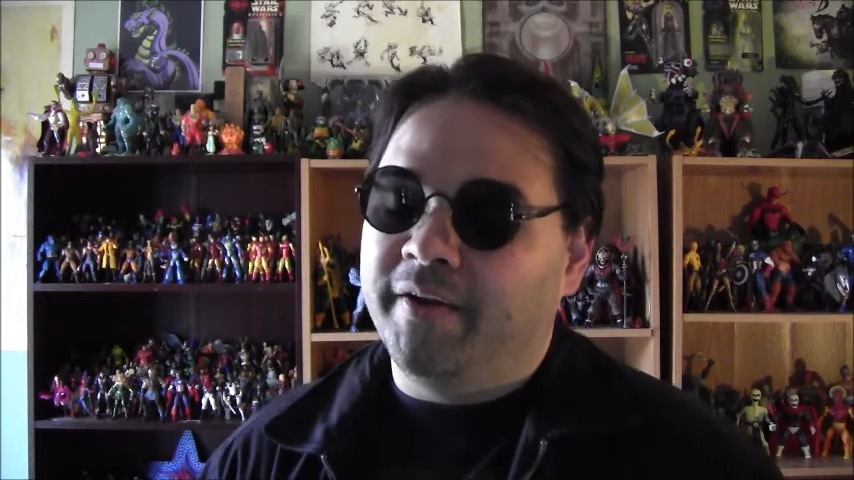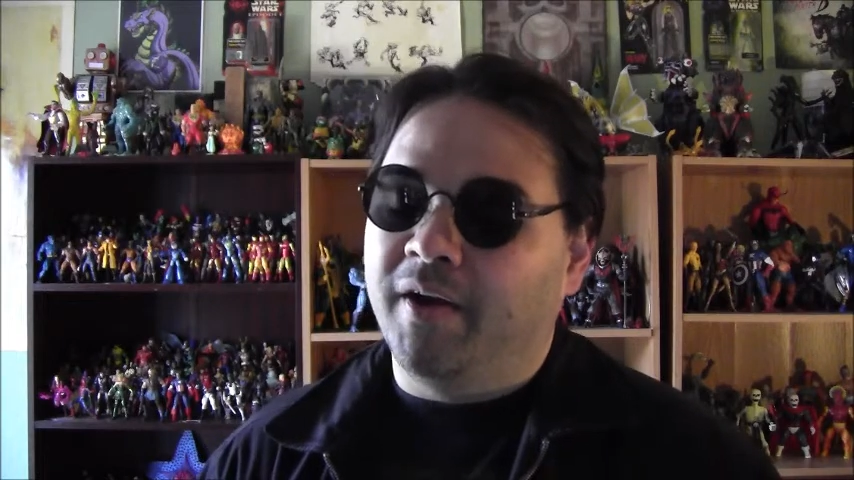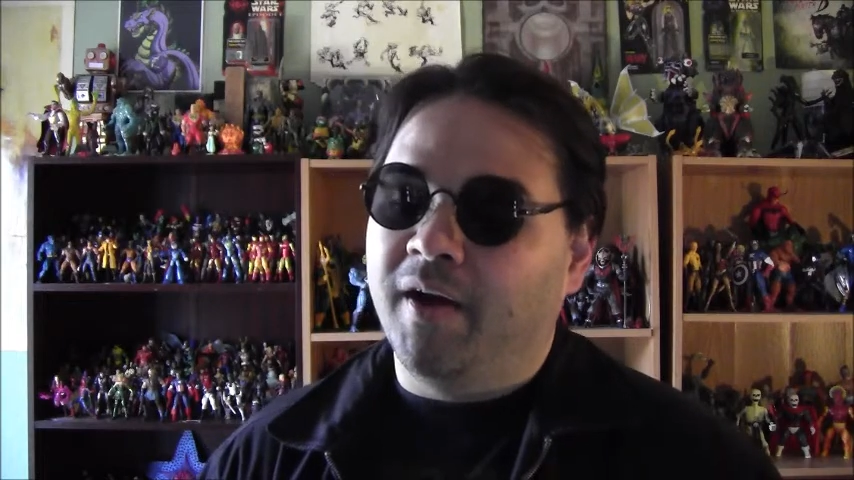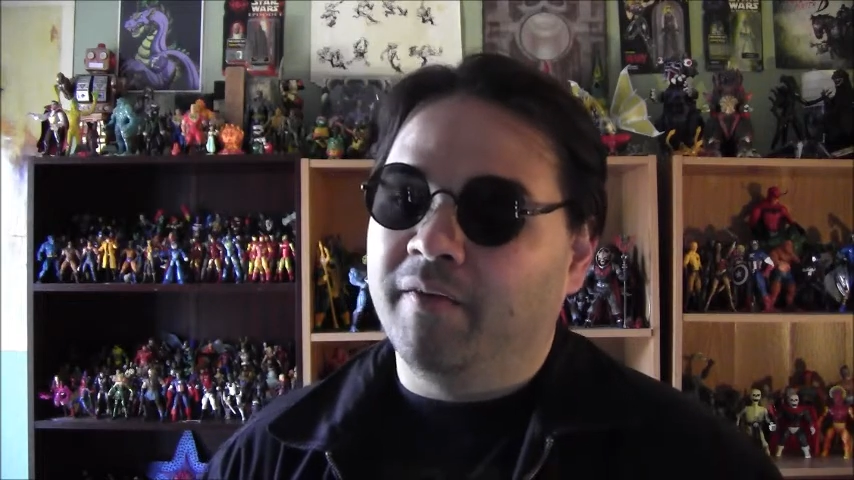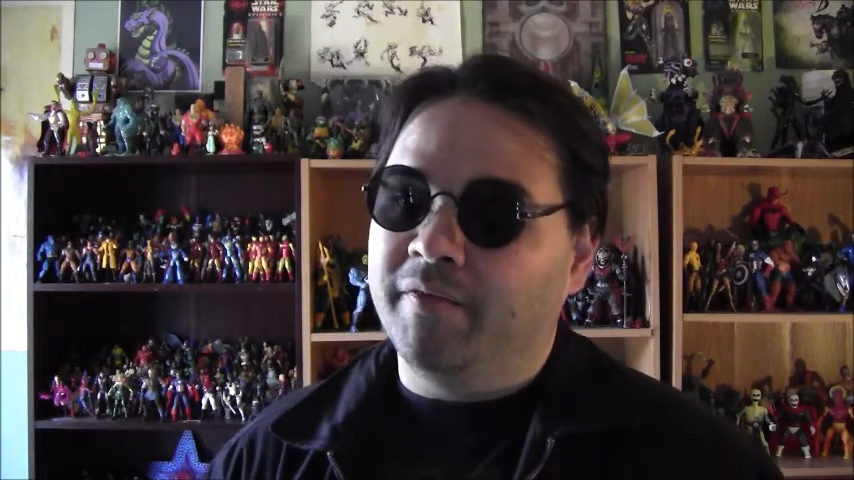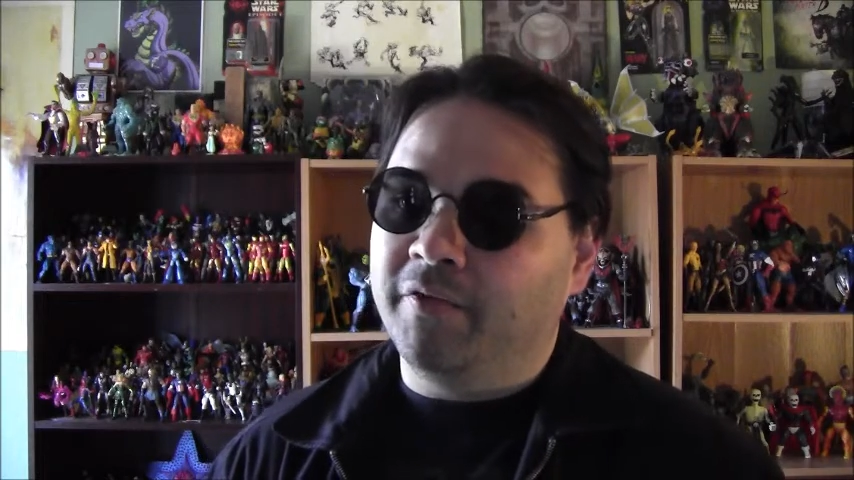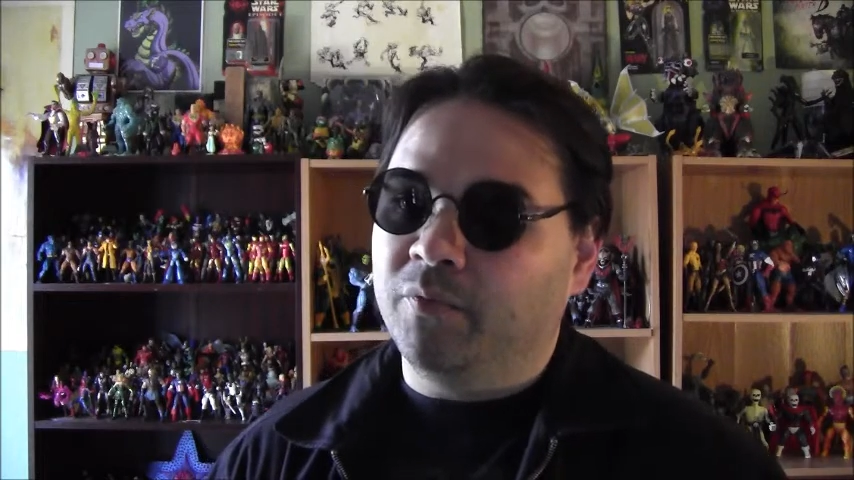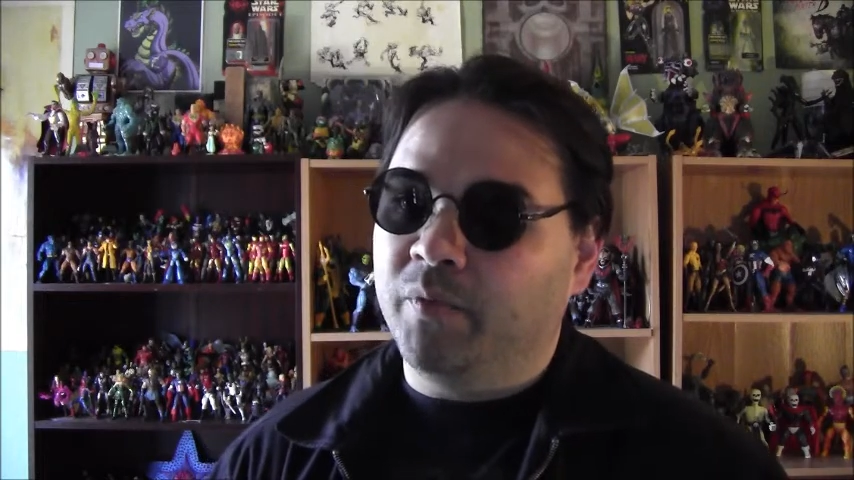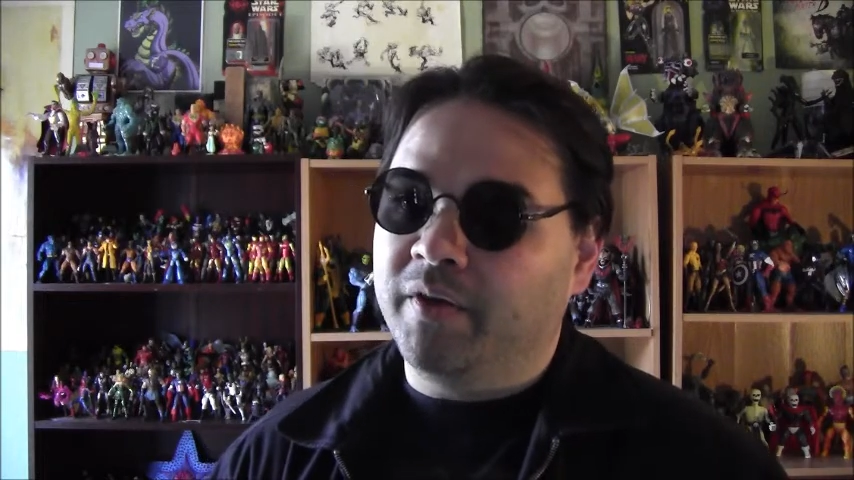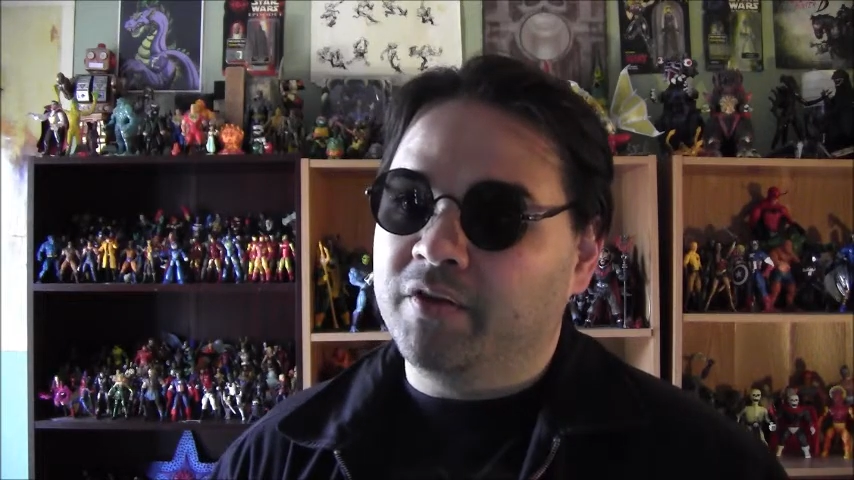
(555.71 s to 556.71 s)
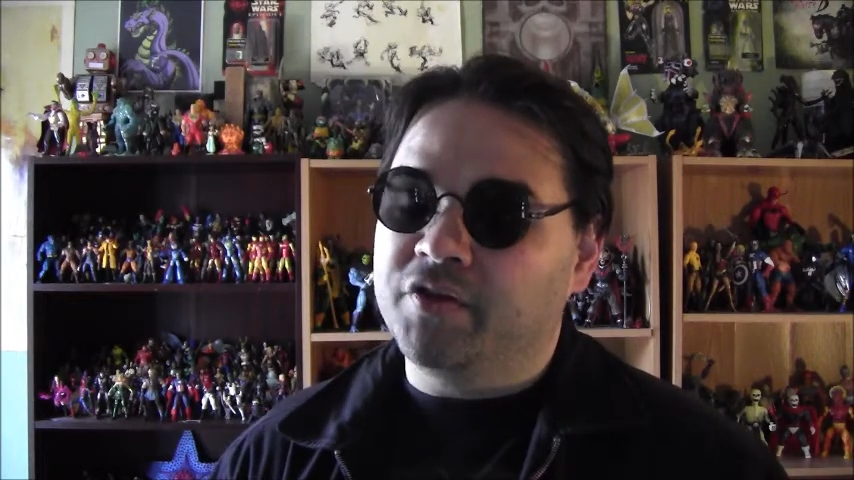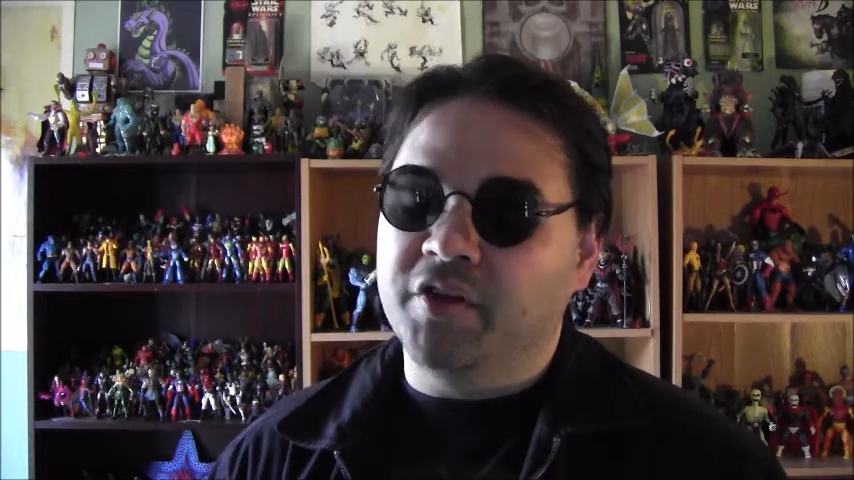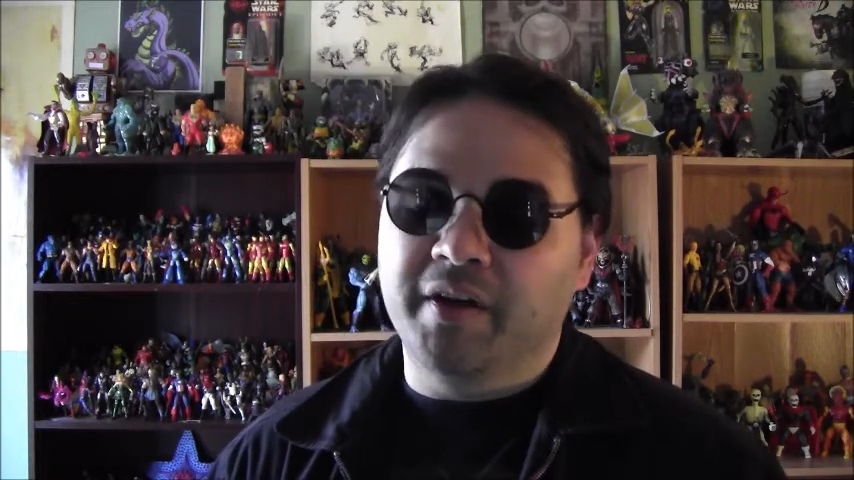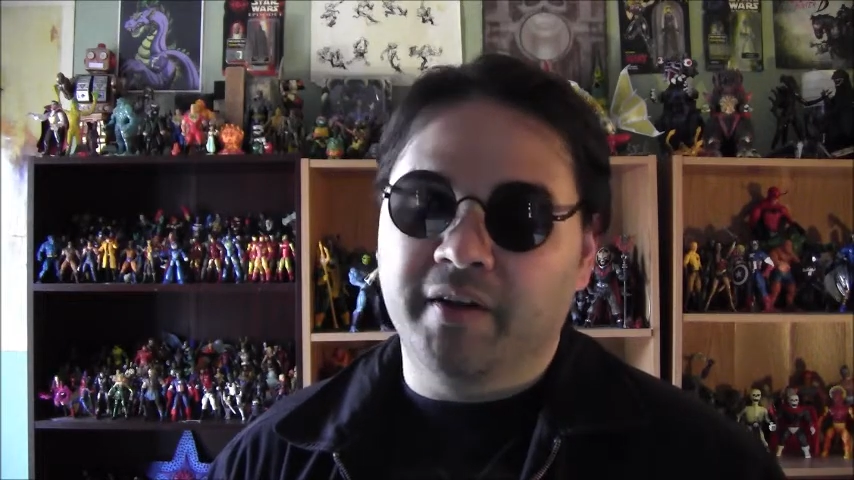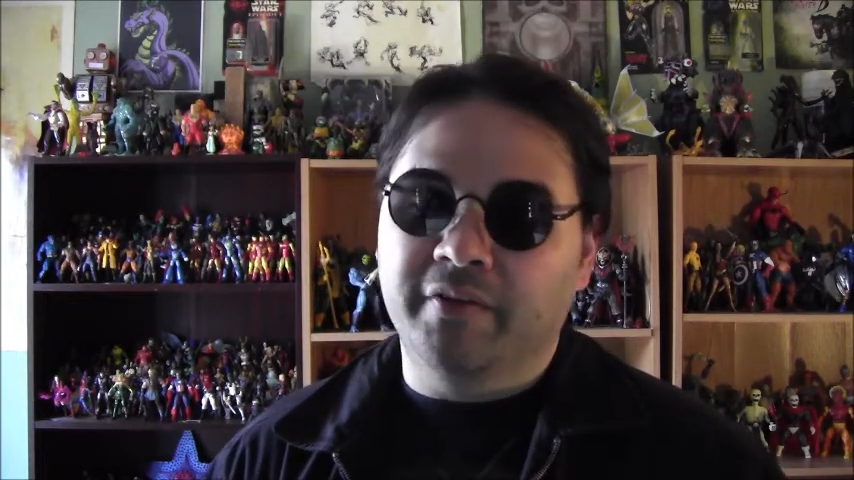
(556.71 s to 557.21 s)
in office when the
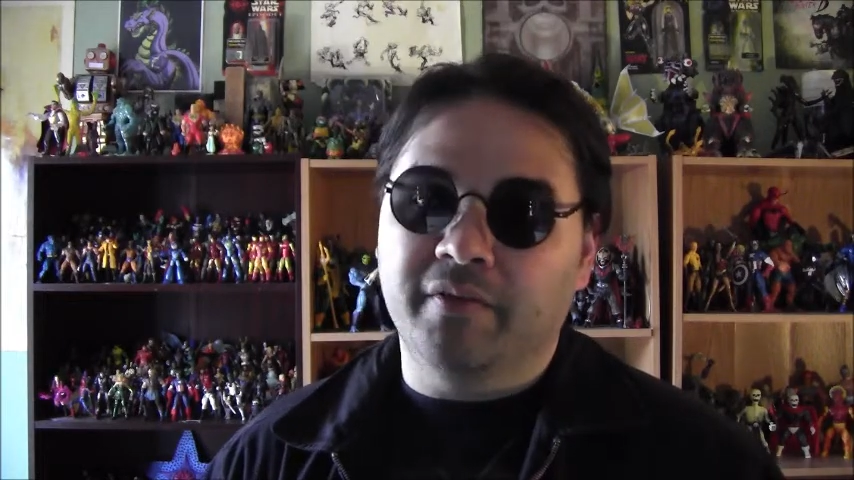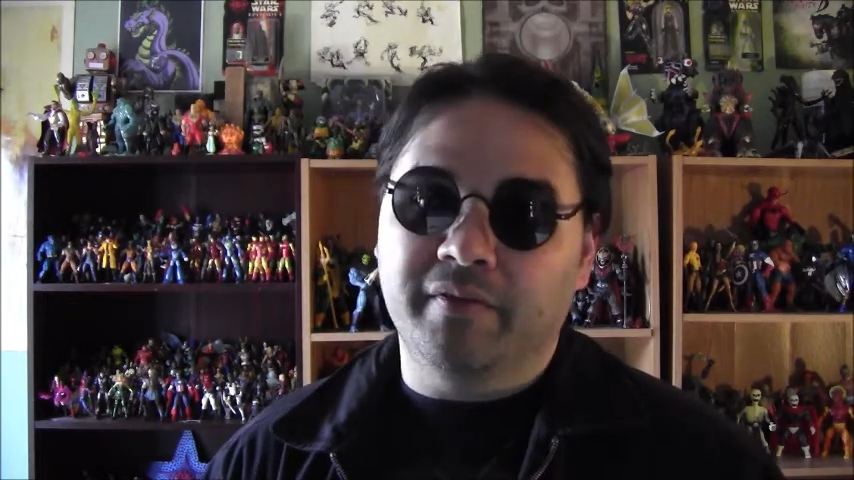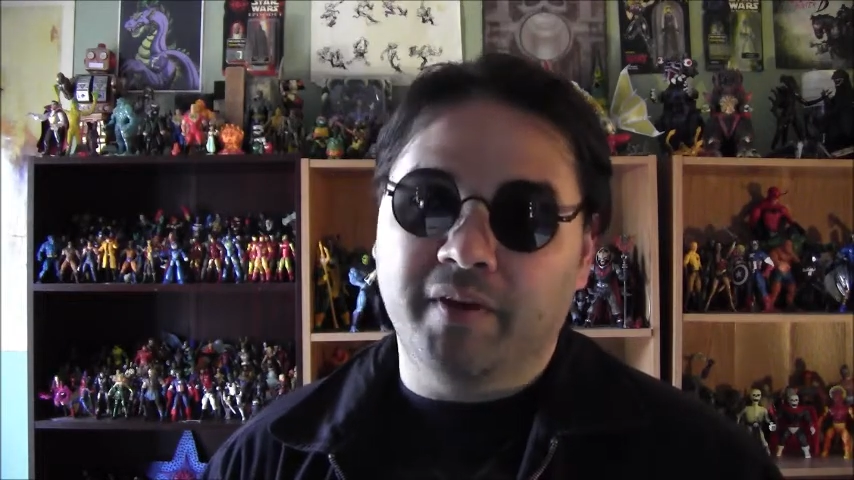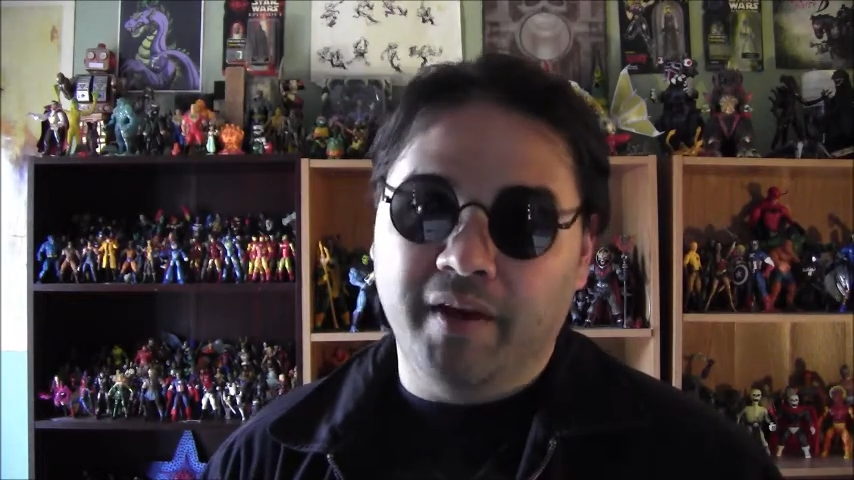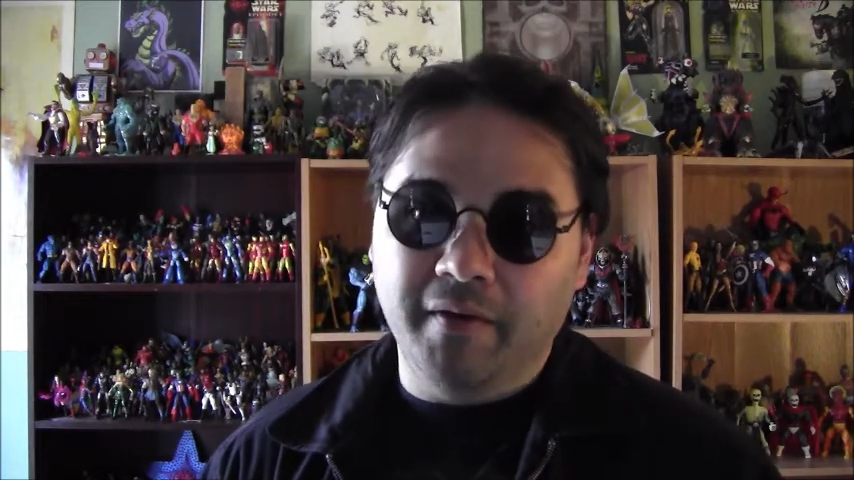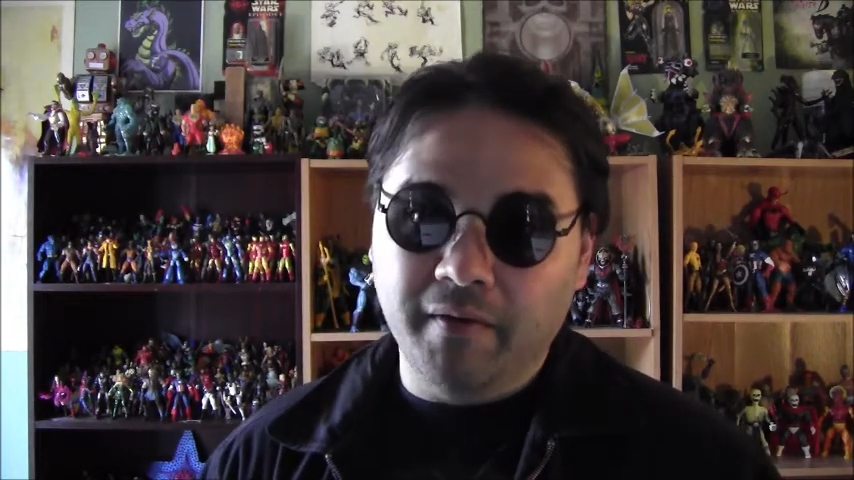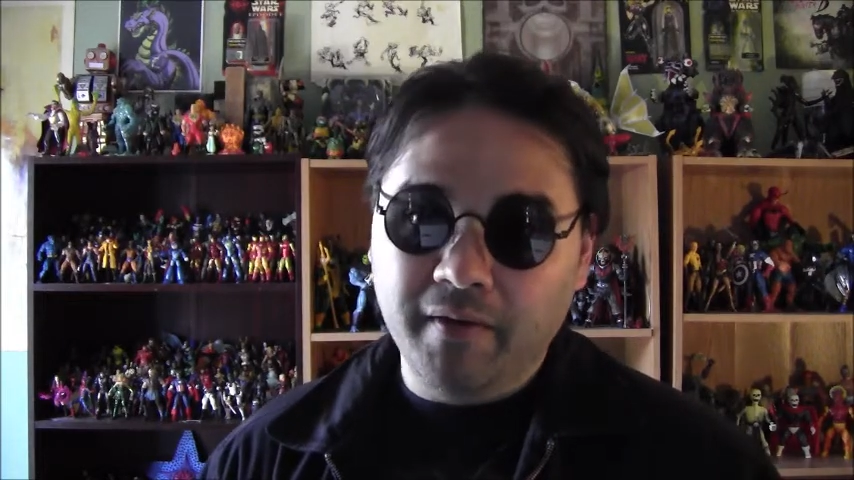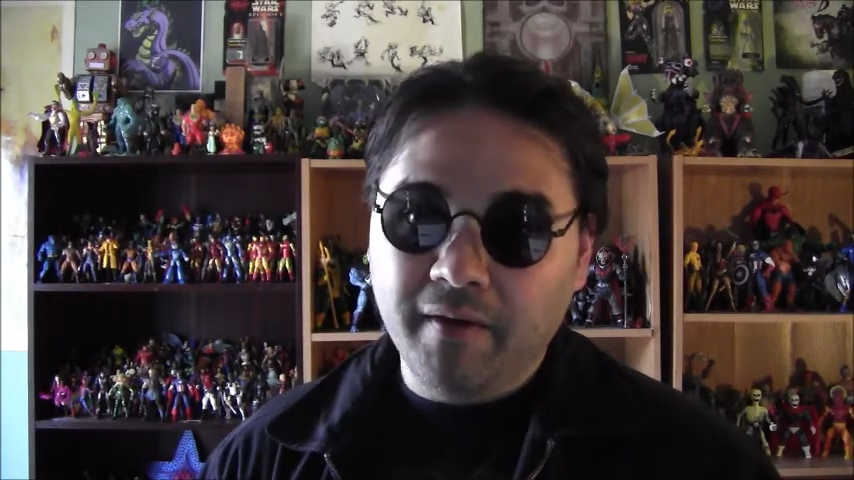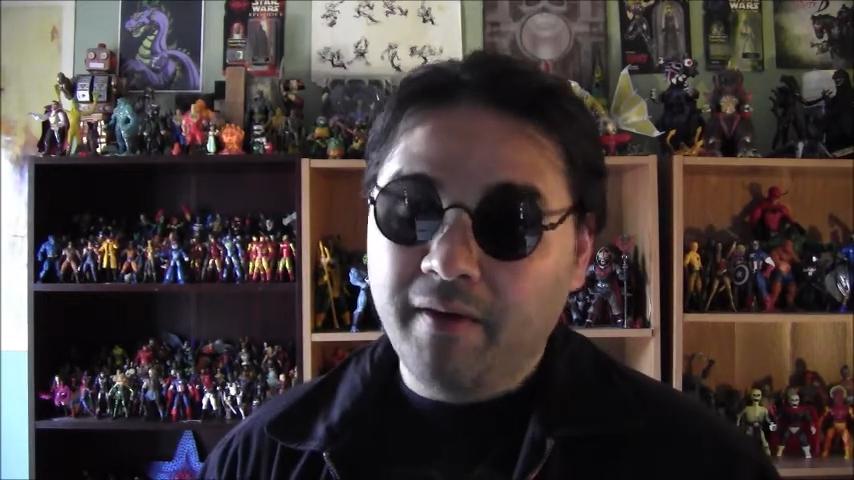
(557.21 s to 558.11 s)
shit hits the fan